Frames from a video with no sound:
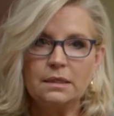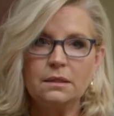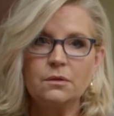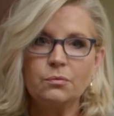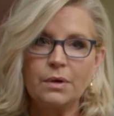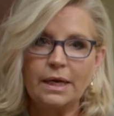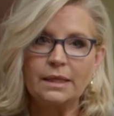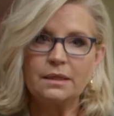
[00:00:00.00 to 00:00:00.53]
He
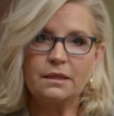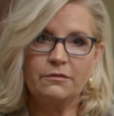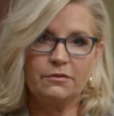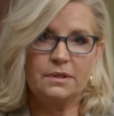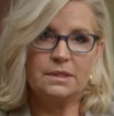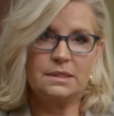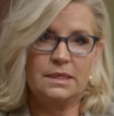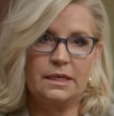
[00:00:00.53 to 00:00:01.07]
did the right thing
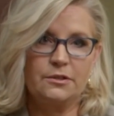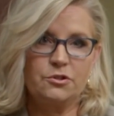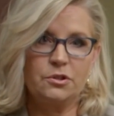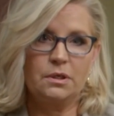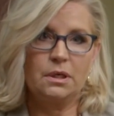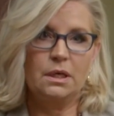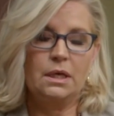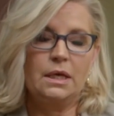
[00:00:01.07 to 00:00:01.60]
for this nation.